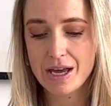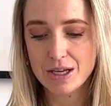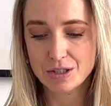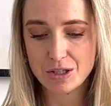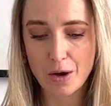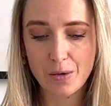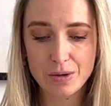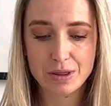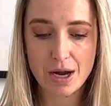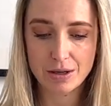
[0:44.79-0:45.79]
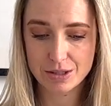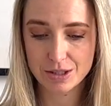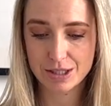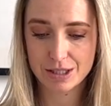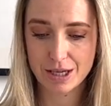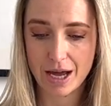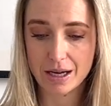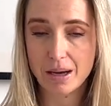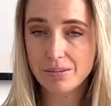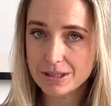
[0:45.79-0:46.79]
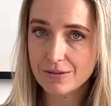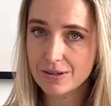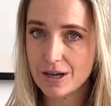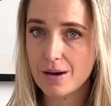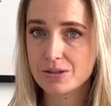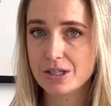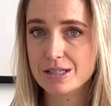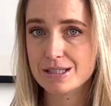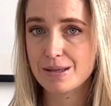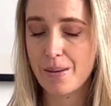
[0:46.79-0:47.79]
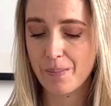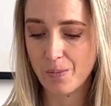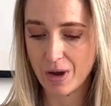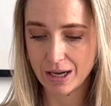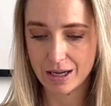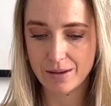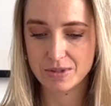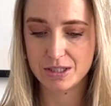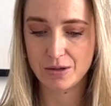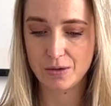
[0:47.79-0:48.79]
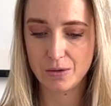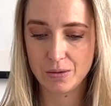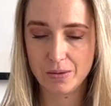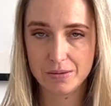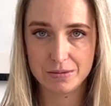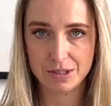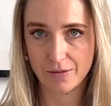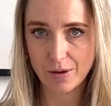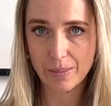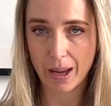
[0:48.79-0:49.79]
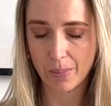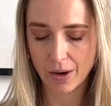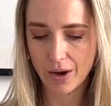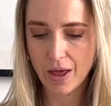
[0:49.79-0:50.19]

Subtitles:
So there's a couple different options when it comes to different paper,